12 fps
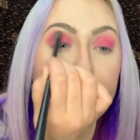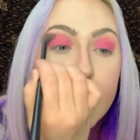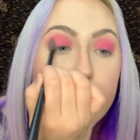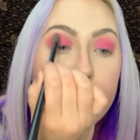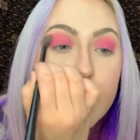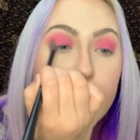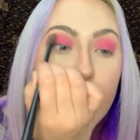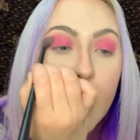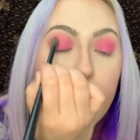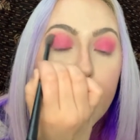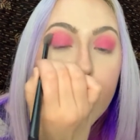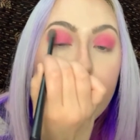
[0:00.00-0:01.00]
I'm a
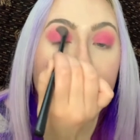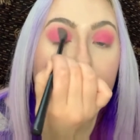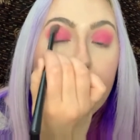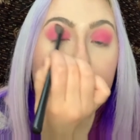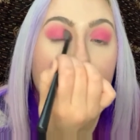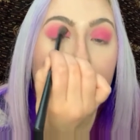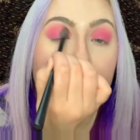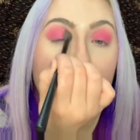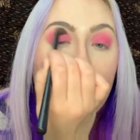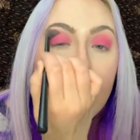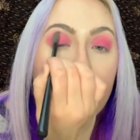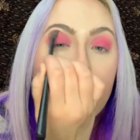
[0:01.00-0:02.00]
lot more
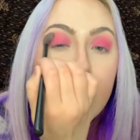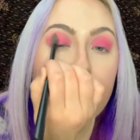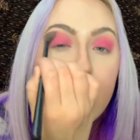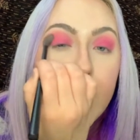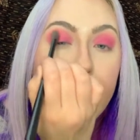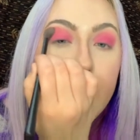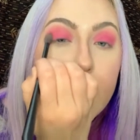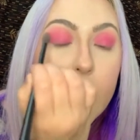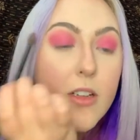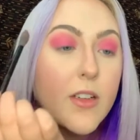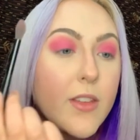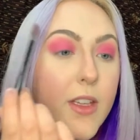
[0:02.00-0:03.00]

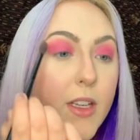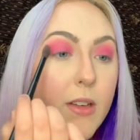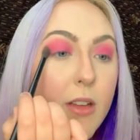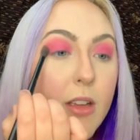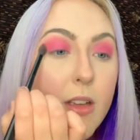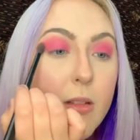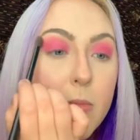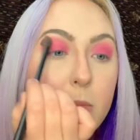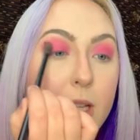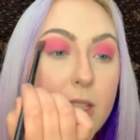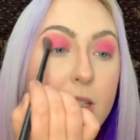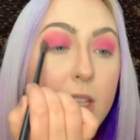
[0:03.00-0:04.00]
cleaner than
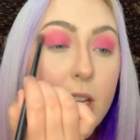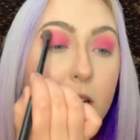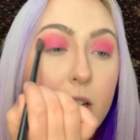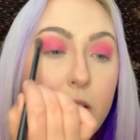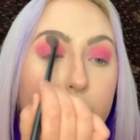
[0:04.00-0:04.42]
messier.